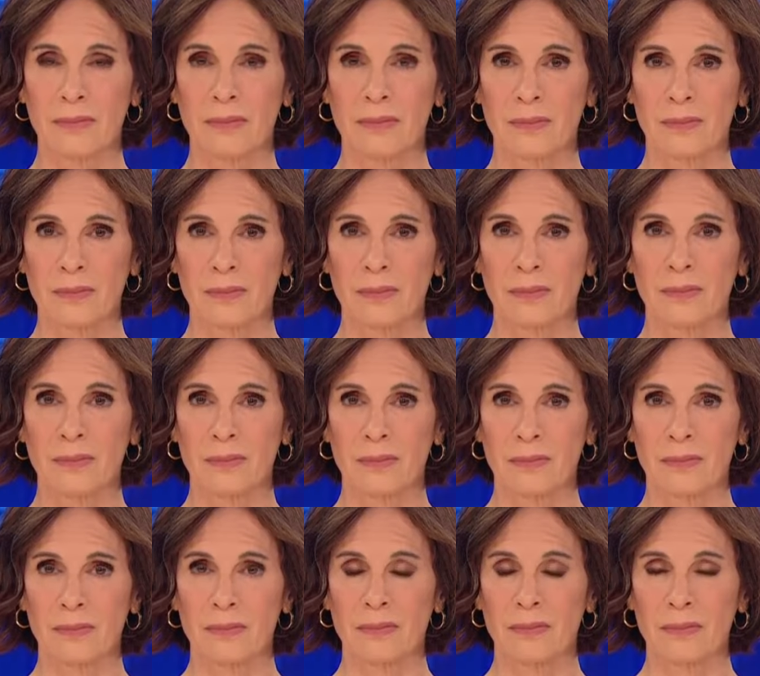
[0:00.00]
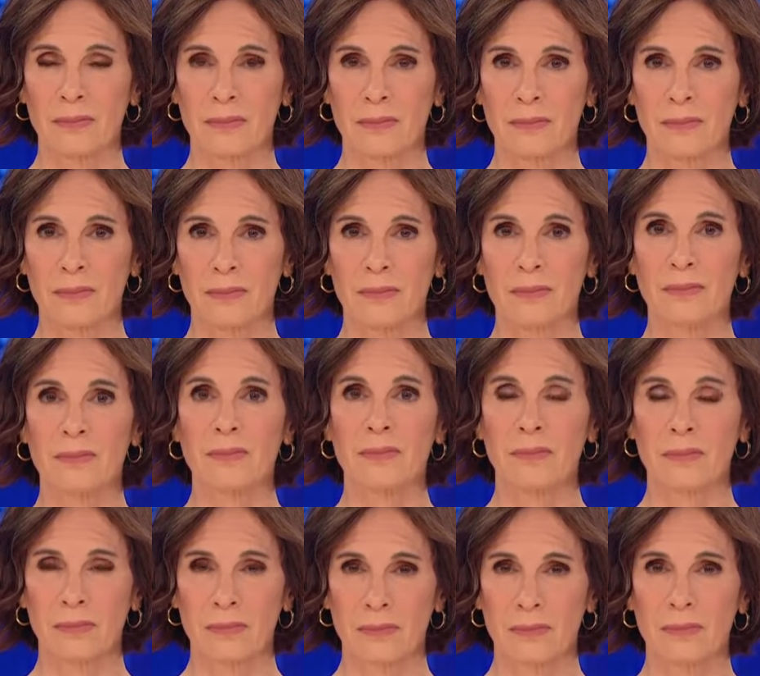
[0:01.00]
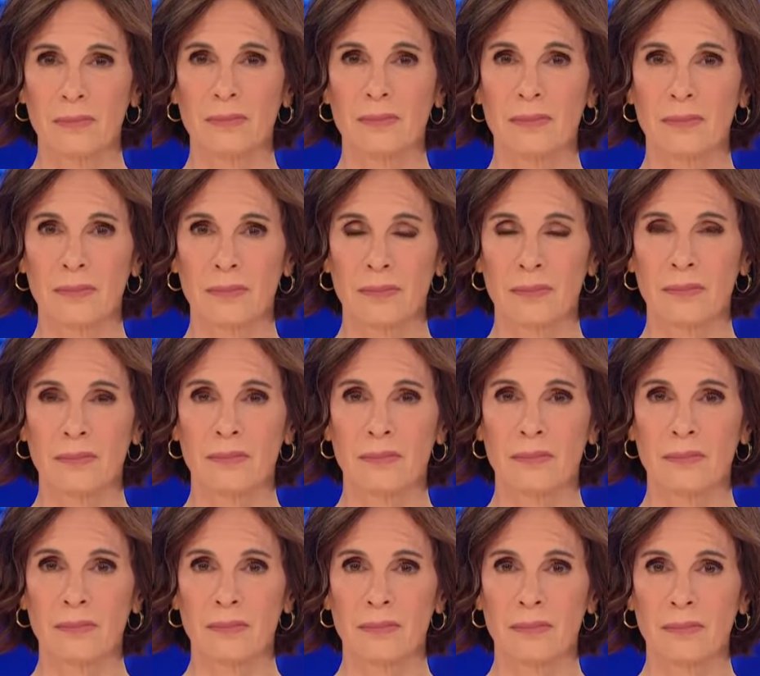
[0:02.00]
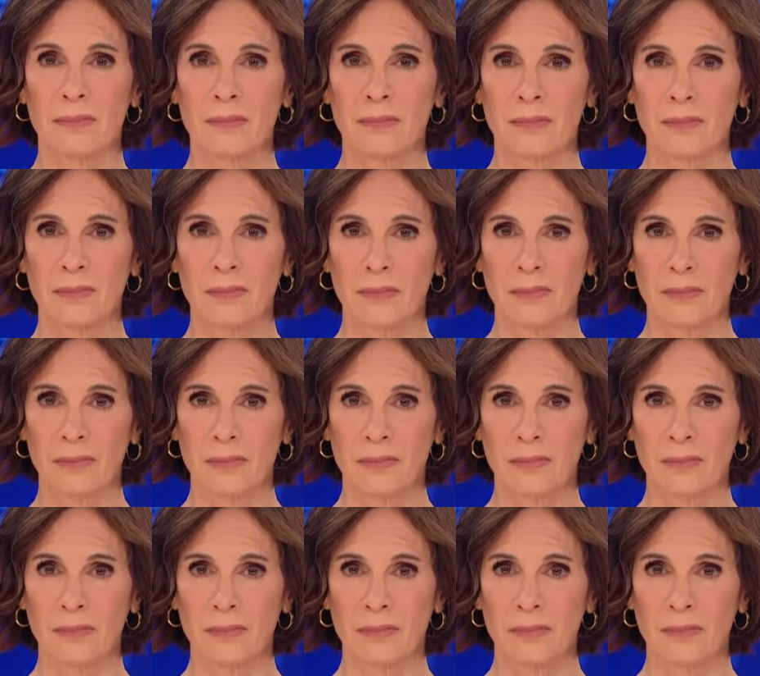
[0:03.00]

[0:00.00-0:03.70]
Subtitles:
(silent)